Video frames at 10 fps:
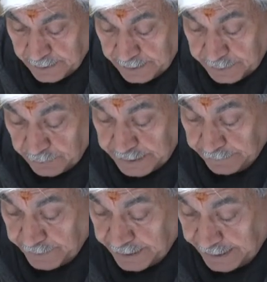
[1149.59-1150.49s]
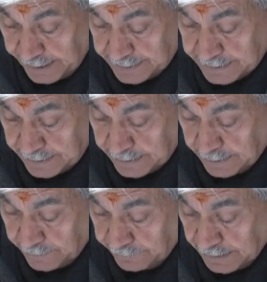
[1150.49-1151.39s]
In 21 days,
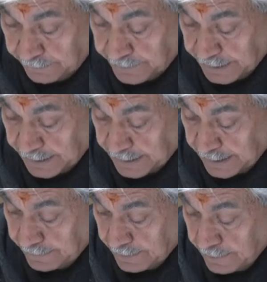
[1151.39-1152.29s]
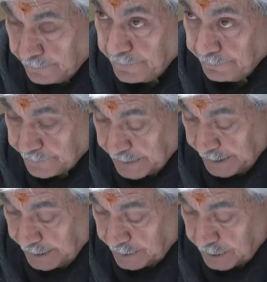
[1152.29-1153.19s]
we have created
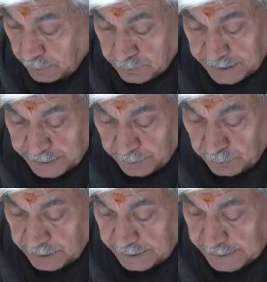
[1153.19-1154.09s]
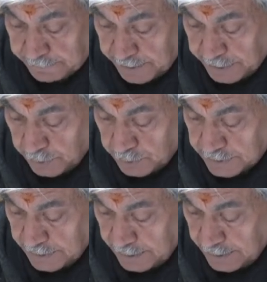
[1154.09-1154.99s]
15,000 youth entrepreneurs,